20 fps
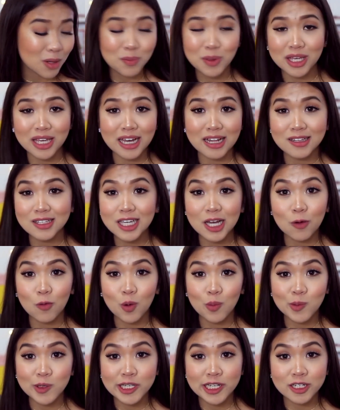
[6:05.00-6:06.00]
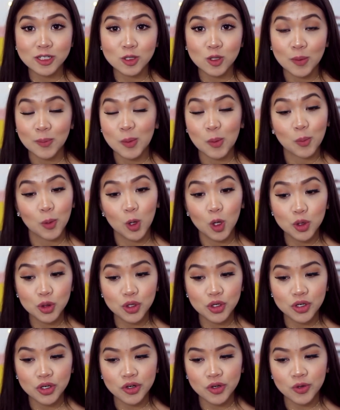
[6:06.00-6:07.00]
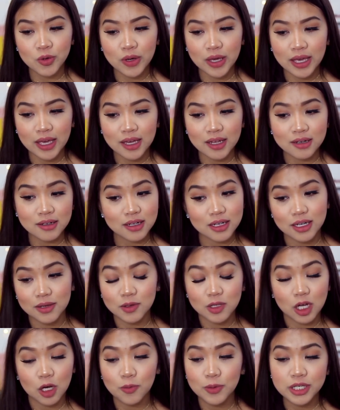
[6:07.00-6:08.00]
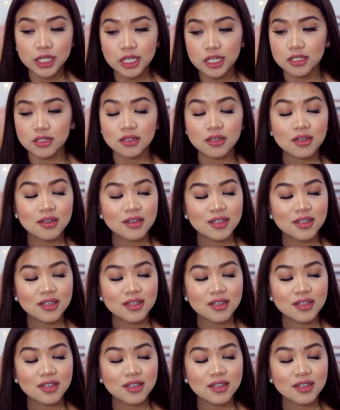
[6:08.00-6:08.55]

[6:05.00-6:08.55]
But yeah, I only got 1 more year, so I'm gonna pull through and I'll be good.